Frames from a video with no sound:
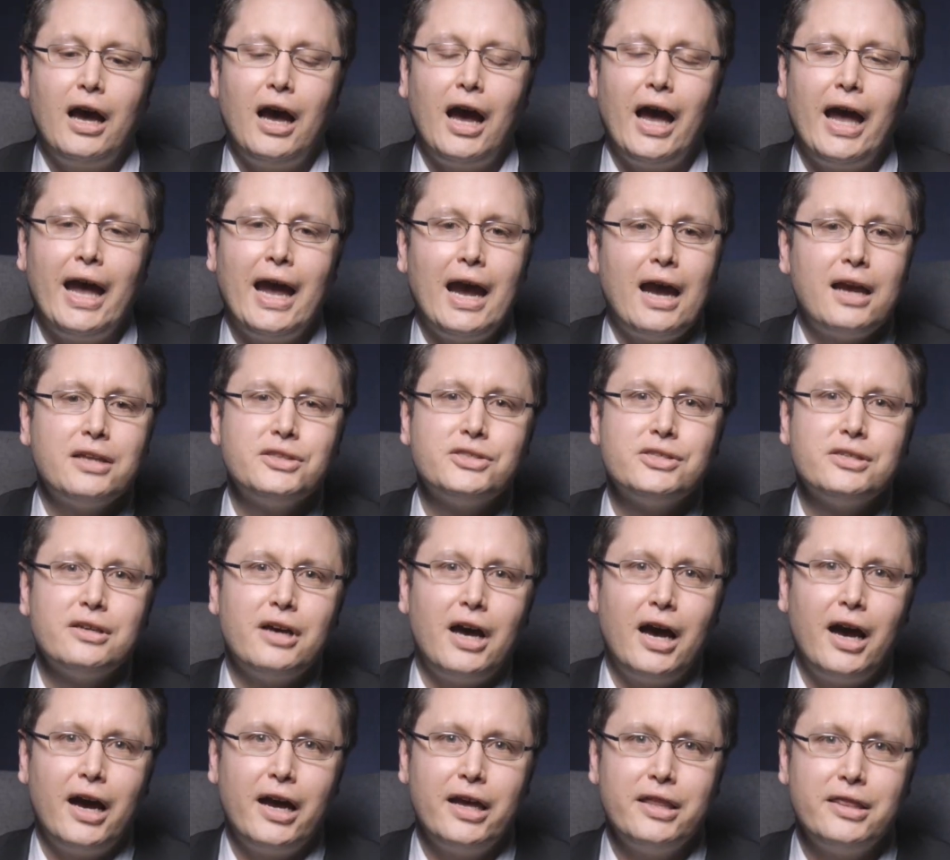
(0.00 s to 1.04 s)
I had to
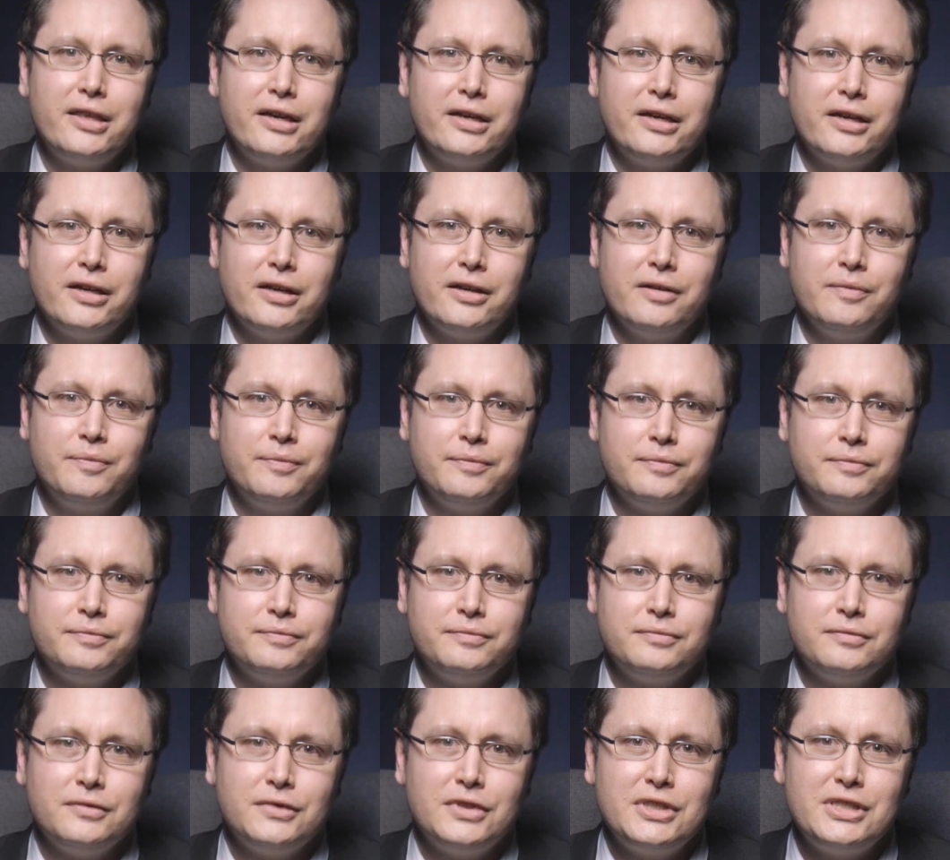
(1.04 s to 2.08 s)
either
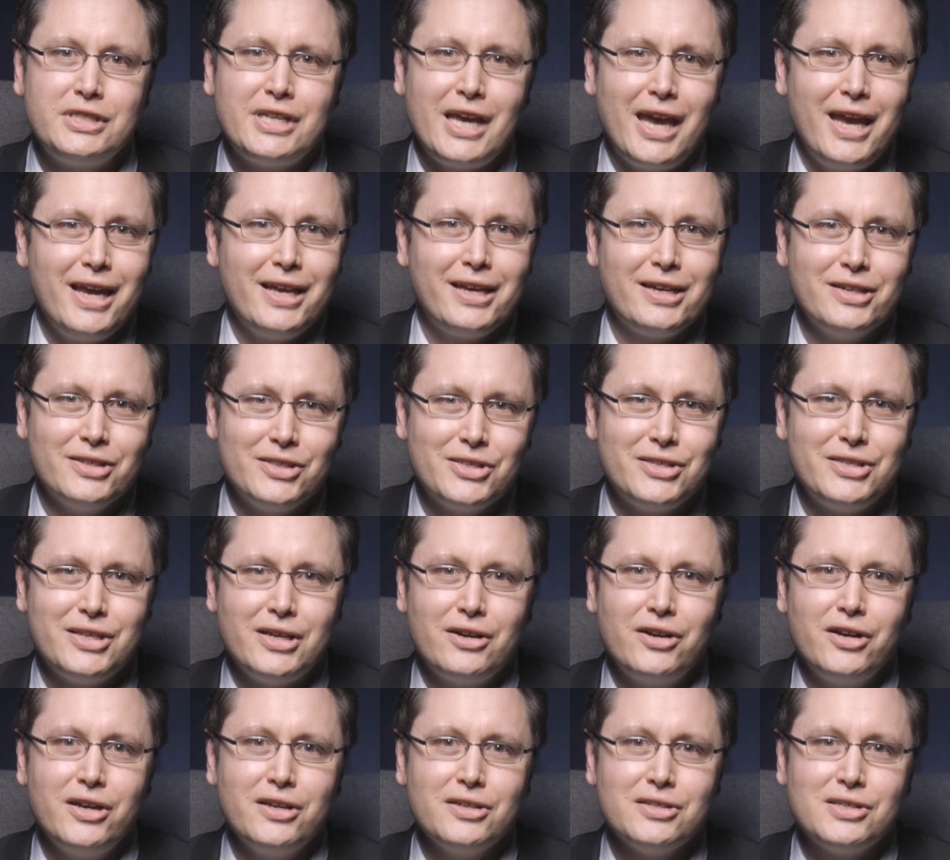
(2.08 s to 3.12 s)
take it
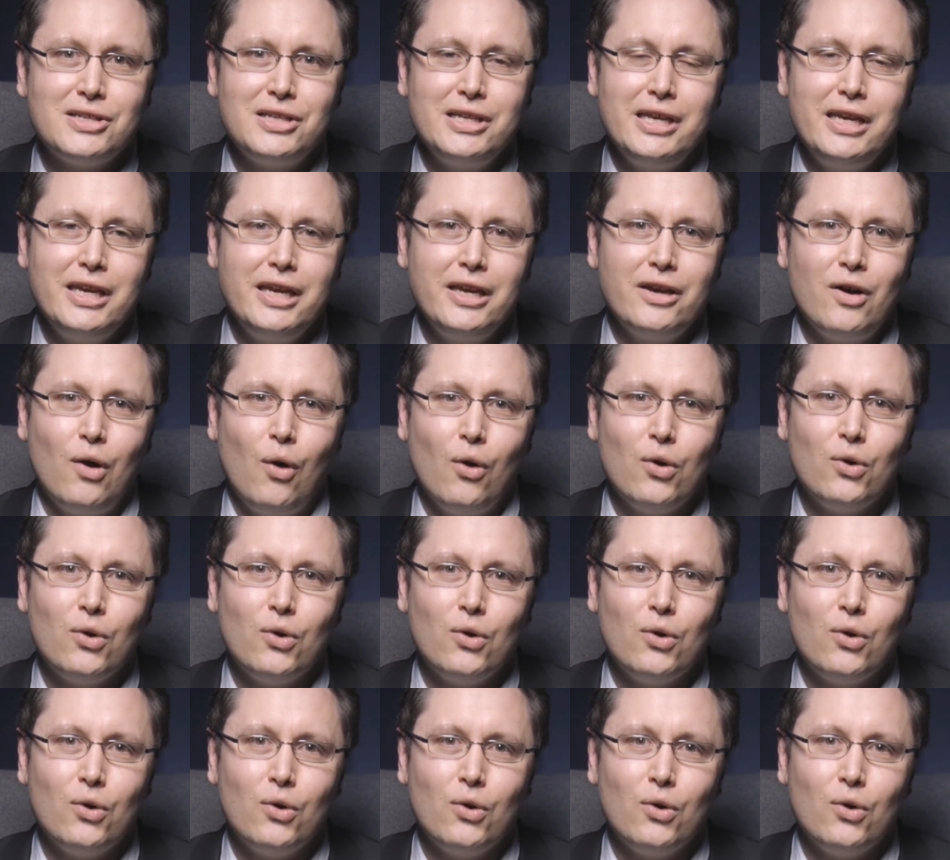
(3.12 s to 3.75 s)
seriously,